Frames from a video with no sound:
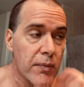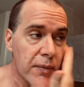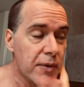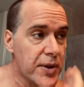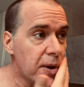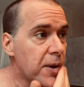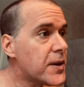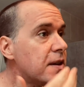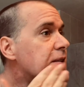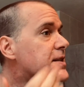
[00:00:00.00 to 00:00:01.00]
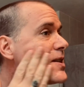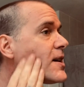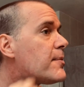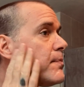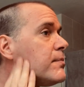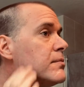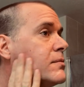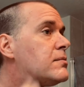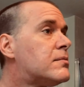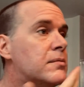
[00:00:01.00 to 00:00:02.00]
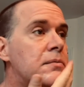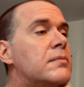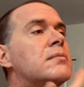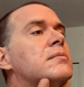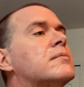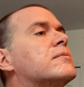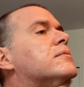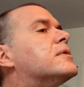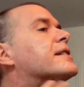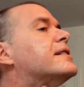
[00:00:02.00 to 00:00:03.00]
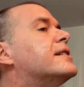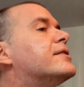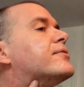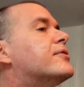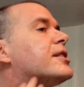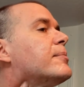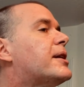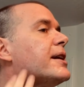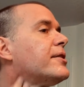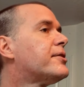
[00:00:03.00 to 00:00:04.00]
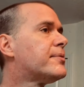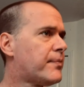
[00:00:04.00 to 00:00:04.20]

Still doing a decent job. Like I said, it's really mild.